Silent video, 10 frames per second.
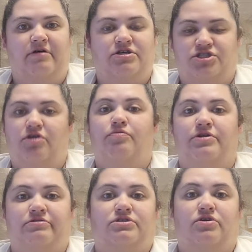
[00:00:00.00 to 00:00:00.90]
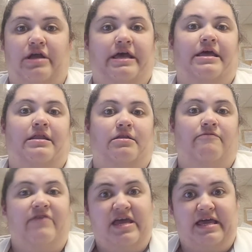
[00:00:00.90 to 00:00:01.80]
show producer in
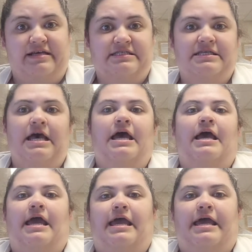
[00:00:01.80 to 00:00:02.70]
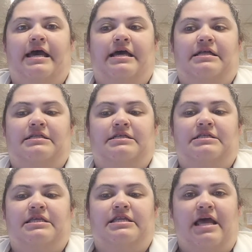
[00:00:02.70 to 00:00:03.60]
Vegas. And
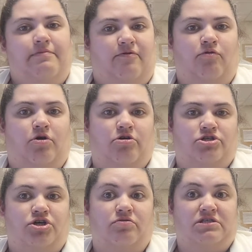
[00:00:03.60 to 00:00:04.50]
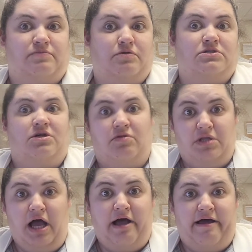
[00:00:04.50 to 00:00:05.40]
the night before her show was supposed to go
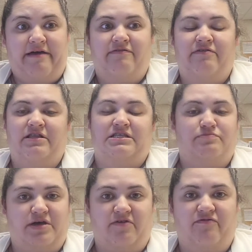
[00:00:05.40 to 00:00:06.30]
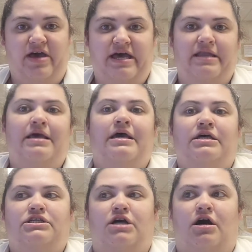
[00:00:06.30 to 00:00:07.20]
live in this big event,
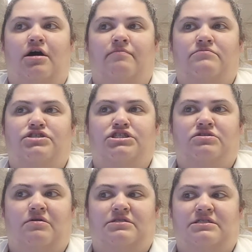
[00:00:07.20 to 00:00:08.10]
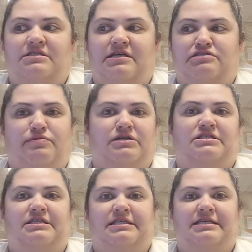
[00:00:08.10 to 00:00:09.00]
she starts
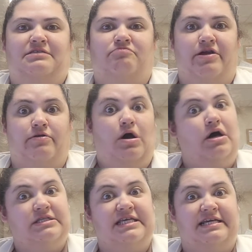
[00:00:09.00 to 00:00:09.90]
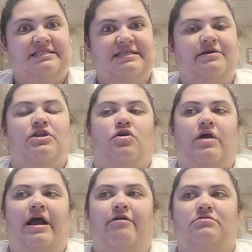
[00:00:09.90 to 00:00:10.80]
experiencing these weird hauntings in her
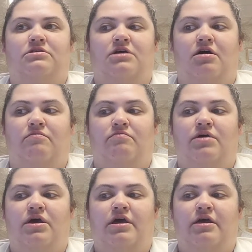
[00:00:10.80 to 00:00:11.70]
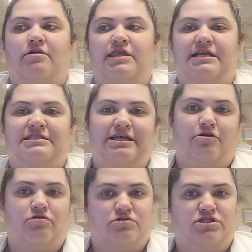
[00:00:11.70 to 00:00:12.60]
house. Things in
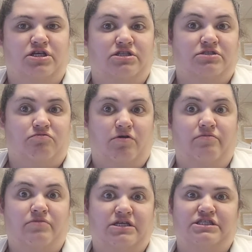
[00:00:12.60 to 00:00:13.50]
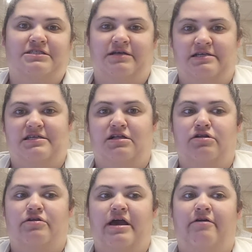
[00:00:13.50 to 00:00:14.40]
her son's room that she still hasn't
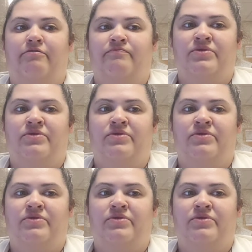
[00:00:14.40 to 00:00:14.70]
cleared out